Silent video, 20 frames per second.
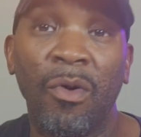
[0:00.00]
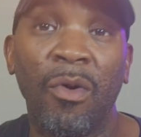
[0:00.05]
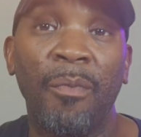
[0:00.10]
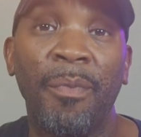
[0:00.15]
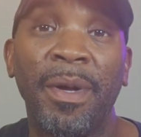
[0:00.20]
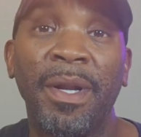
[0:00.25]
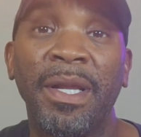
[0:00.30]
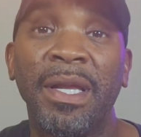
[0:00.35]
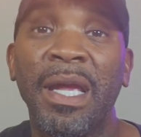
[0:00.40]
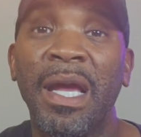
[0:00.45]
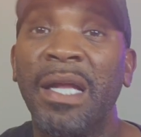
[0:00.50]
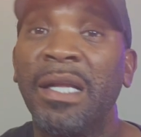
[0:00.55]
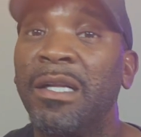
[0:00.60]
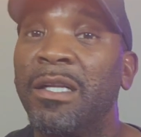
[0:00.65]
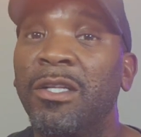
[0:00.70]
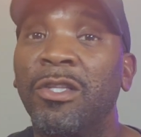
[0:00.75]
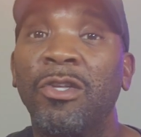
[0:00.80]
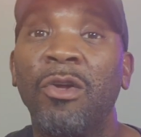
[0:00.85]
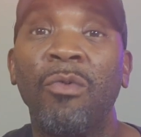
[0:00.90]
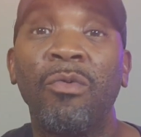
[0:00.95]
Or better
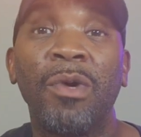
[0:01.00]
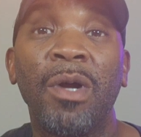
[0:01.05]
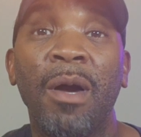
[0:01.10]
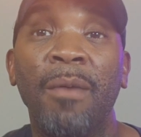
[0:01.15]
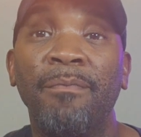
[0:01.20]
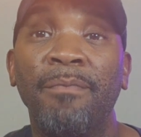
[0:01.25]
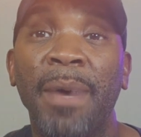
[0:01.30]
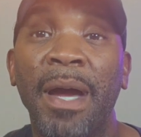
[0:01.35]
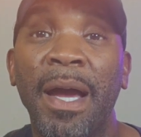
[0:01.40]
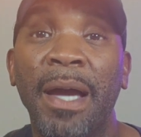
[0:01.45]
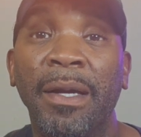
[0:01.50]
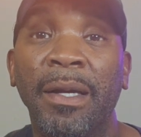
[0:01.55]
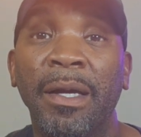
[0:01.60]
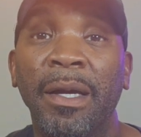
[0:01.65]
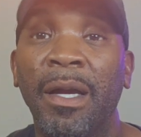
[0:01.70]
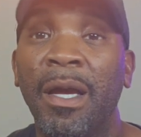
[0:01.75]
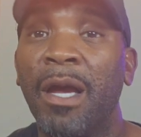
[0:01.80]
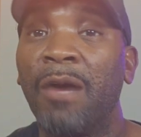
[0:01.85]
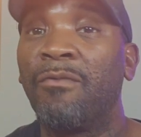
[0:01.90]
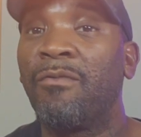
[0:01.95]
yet, don't come
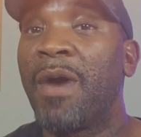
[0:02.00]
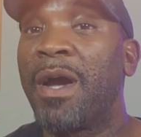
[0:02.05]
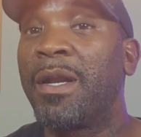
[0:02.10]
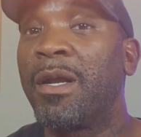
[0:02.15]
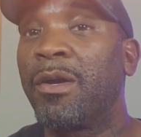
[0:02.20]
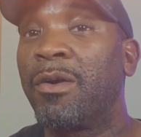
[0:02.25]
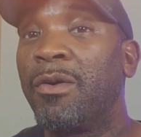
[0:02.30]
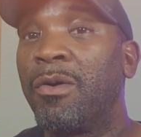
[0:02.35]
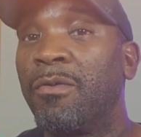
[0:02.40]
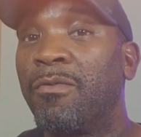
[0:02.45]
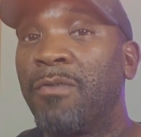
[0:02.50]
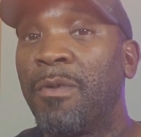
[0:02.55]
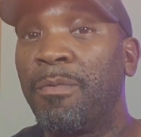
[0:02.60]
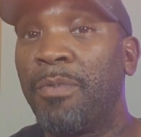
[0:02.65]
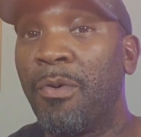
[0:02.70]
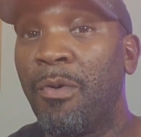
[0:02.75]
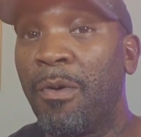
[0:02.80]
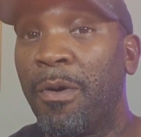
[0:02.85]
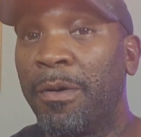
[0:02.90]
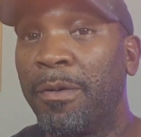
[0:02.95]
back and write a good
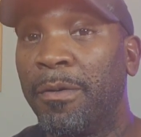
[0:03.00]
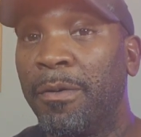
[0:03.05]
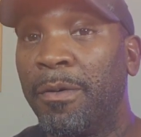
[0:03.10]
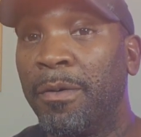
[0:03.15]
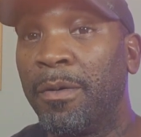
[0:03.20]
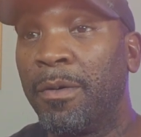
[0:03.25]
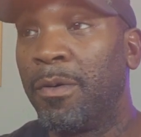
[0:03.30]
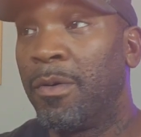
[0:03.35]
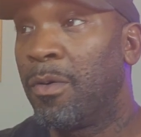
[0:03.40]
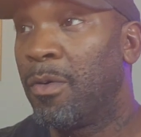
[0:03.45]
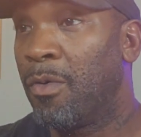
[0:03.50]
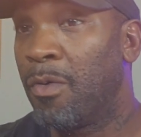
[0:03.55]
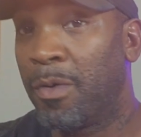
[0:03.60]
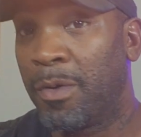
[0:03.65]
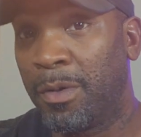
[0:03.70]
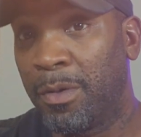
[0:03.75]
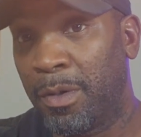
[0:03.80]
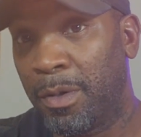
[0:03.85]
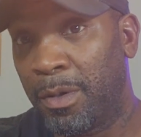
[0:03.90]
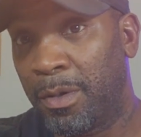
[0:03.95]
report
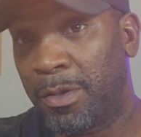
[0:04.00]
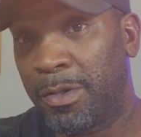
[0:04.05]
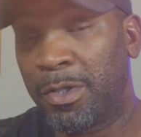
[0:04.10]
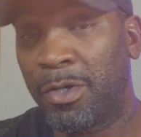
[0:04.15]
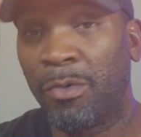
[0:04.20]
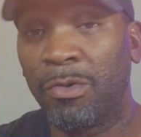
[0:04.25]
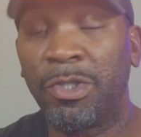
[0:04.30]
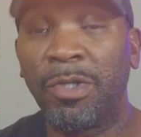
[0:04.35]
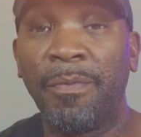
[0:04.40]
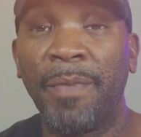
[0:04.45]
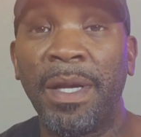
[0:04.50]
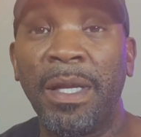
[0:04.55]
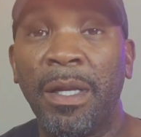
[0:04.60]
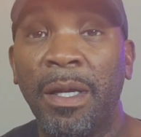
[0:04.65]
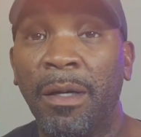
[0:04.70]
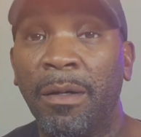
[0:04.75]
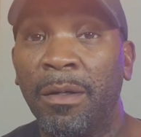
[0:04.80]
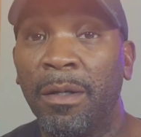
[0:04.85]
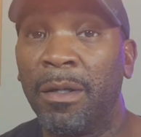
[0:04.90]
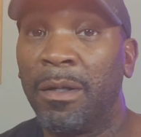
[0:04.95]
on social
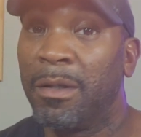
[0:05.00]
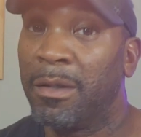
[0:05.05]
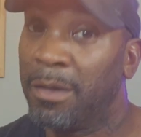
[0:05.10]
media.